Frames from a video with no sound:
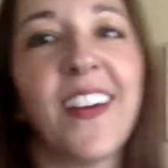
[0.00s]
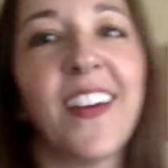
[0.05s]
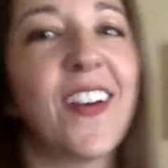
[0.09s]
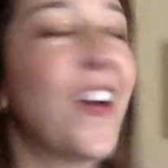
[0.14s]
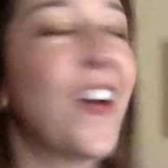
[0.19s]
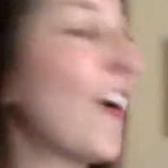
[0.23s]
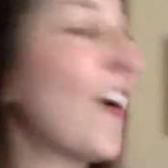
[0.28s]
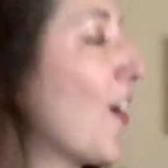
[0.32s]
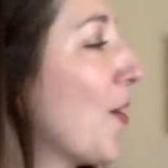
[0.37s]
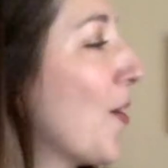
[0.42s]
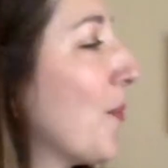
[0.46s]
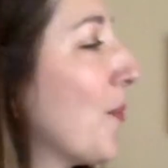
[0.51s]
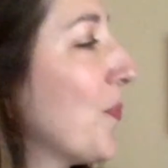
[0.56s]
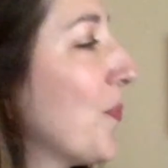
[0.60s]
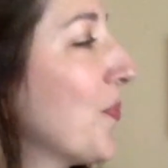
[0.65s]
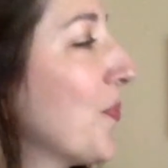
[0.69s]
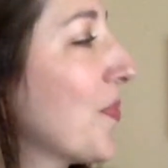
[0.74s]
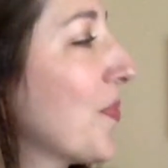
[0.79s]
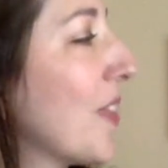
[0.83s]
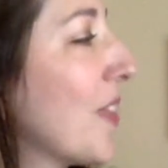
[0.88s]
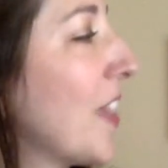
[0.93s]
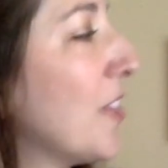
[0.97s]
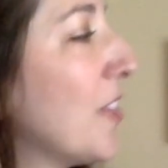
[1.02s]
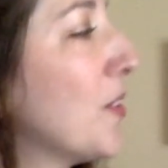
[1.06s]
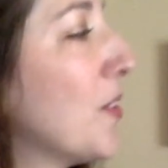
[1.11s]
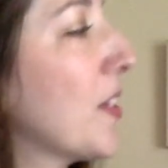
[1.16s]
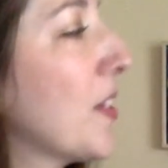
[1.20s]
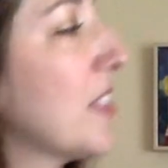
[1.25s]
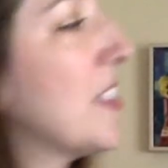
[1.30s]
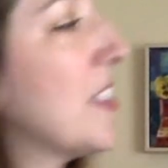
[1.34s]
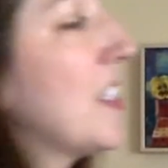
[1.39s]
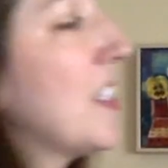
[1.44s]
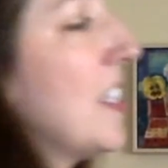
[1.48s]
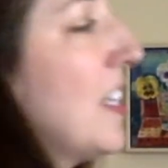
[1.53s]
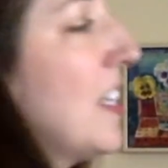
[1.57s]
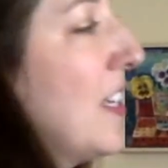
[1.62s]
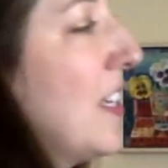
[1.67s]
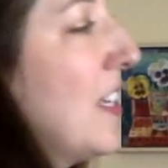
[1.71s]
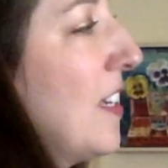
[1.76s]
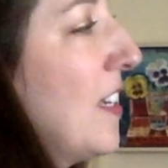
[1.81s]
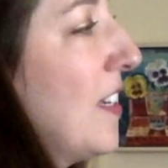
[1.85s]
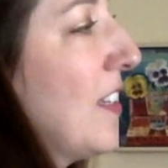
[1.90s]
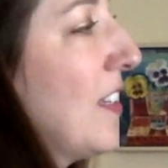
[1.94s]
And you can
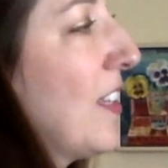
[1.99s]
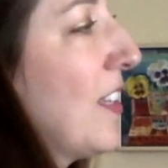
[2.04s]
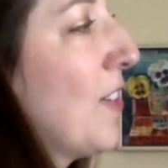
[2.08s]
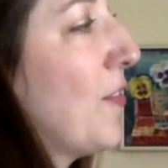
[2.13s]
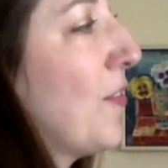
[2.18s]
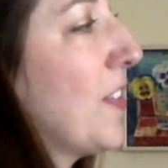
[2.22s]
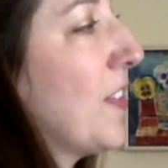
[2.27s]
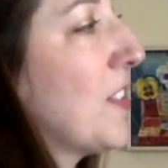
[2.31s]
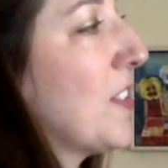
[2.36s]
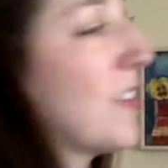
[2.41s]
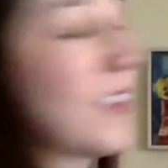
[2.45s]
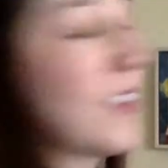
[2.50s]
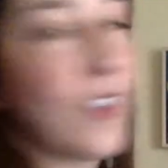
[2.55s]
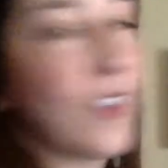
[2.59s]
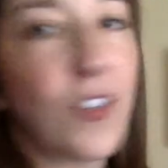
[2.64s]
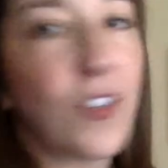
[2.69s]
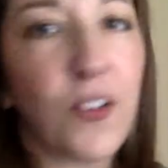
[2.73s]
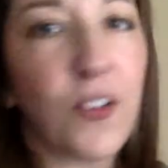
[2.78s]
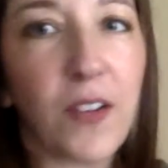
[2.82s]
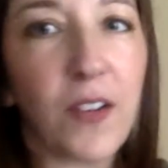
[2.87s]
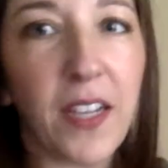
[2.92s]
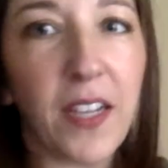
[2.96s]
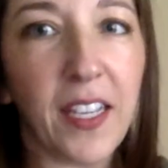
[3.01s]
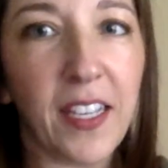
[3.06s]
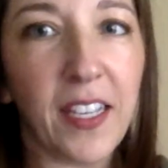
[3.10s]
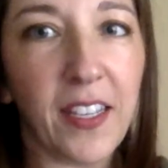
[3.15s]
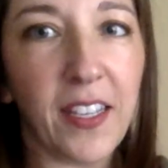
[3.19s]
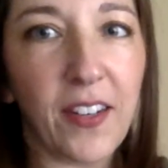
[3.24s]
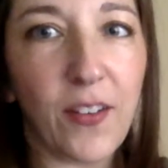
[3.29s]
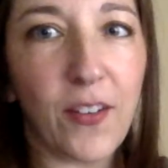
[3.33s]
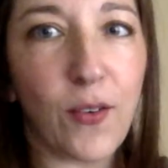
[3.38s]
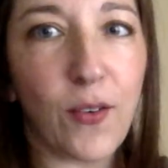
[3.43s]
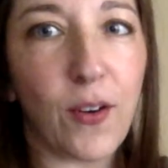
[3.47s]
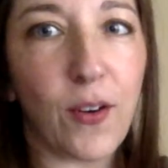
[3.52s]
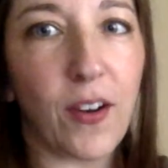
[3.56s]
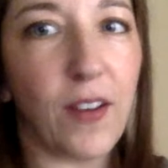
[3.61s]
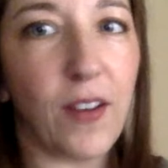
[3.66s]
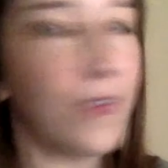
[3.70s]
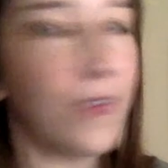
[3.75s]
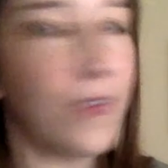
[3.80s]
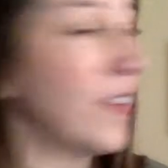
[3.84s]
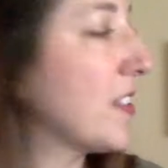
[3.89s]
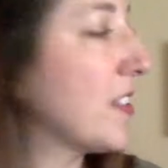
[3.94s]
see if it's green or
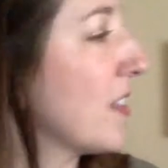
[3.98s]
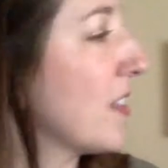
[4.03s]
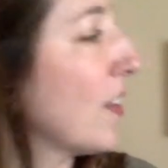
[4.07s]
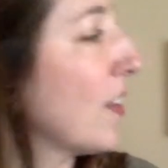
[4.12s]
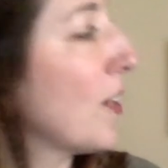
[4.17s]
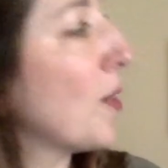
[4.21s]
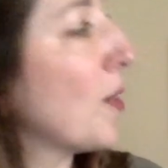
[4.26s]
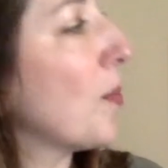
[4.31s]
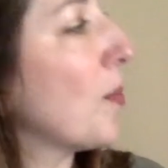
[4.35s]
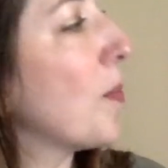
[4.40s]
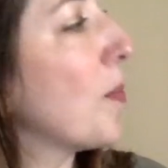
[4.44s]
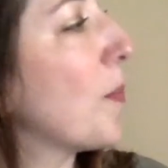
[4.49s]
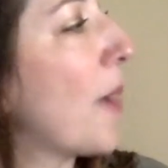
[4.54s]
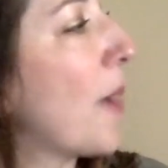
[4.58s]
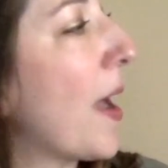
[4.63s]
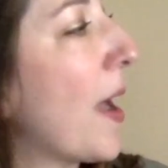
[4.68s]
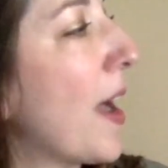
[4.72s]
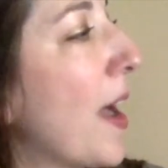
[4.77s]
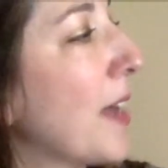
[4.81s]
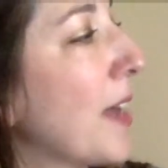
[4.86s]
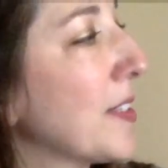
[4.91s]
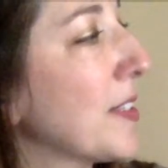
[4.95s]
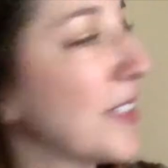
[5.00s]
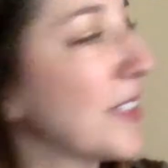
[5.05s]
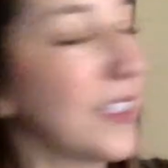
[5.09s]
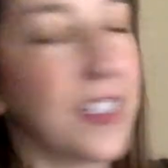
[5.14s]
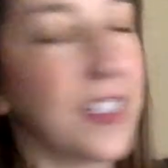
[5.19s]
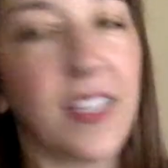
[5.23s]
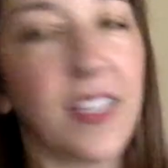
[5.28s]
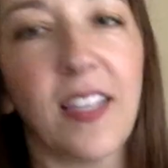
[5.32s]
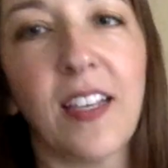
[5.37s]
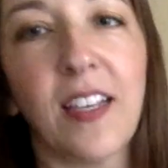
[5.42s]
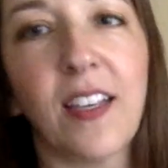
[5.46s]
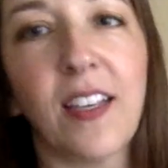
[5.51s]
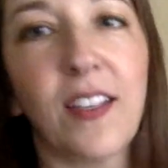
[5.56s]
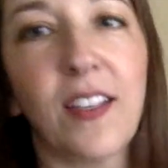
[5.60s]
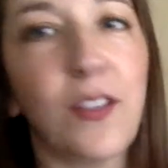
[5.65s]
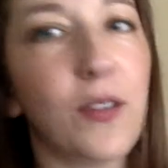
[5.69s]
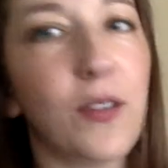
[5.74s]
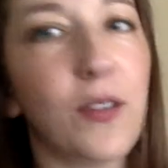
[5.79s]
if it's a little past. You